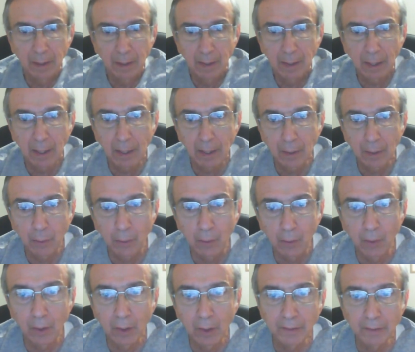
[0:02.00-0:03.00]
Hi,
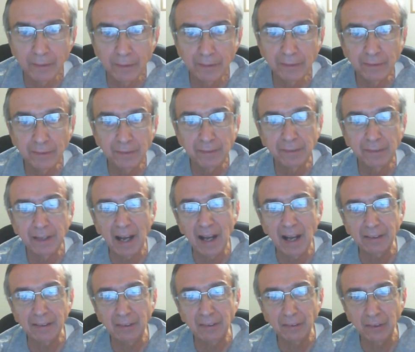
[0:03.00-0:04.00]
all. This is
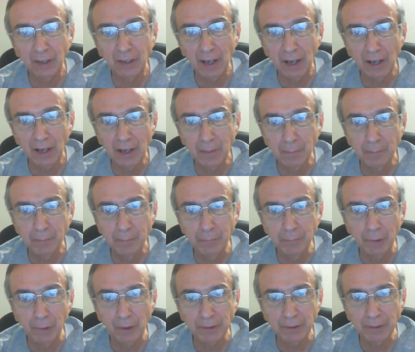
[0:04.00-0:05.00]
Dr. J,
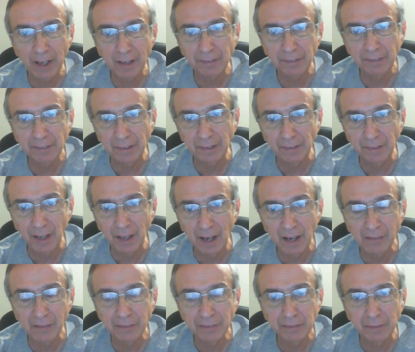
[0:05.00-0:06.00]
broadcasting
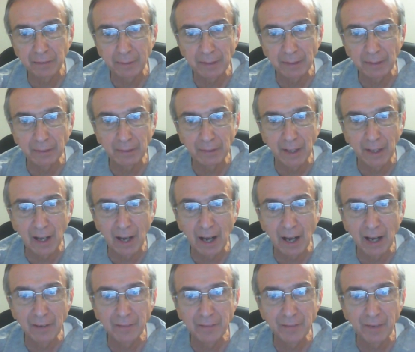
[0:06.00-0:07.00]
live, streaming
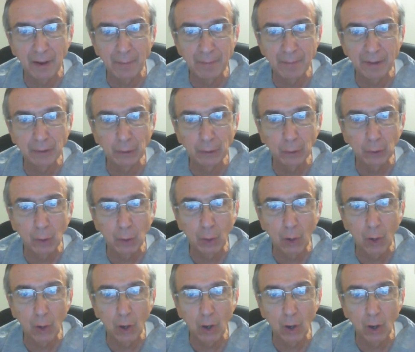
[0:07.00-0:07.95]
live from Long